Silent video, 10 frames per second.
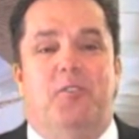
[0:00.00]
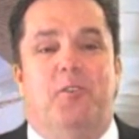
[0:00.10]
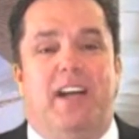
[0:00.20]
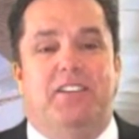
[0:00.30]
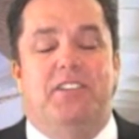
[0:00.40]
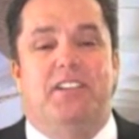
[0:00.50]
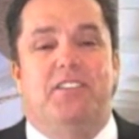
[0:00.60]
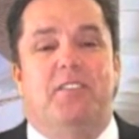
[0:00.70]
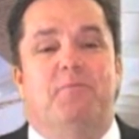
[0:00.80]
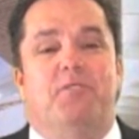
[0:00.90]
Great
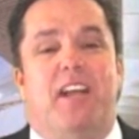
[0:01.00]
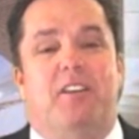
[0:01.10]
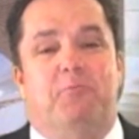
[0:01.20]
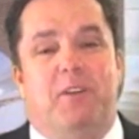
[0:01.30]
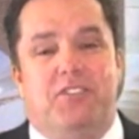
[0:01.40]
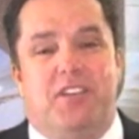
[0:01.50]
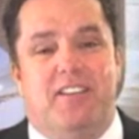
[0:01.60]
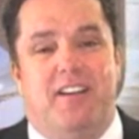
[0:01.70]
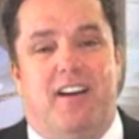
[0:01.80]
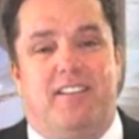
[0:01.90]
systems and a
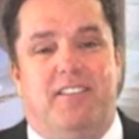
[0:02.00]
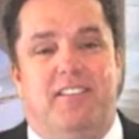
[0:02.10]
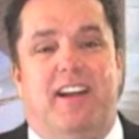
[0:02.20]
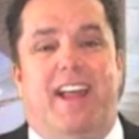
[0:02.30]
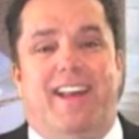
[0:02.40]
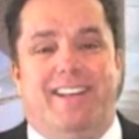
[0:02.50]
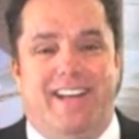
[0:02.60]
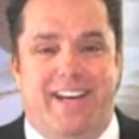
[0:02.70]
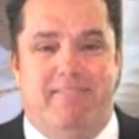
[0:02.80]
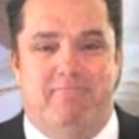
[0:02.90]
rested doctor and
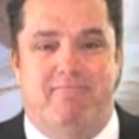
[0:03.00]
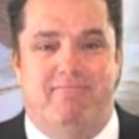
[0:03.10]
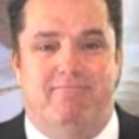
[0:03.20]
team.